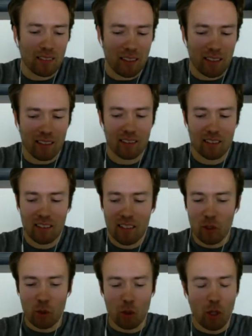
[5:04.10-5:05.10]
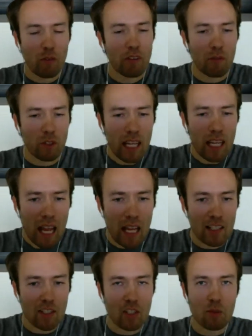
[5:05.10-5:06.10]
and you love it every day.
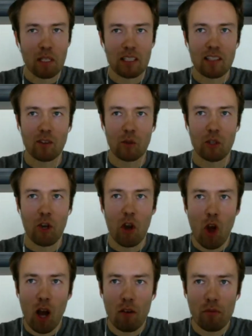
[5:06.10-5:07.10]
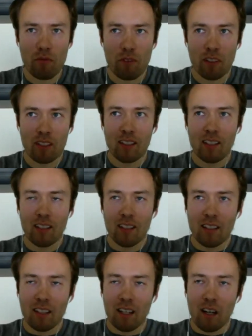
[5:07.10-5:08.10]
It just means that there's enough
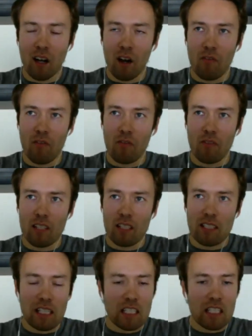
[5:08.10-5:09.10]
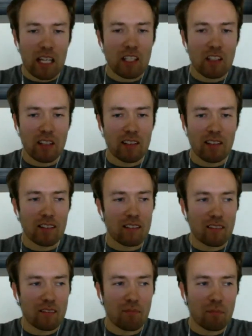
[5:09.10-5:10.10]
of this sensation that
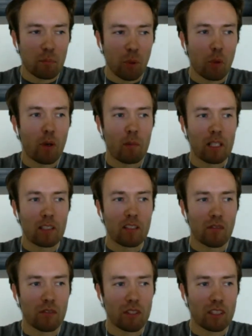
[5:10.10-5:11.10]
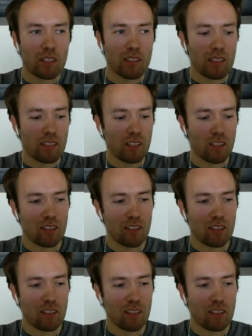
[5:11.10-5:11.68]
this programming stuff is just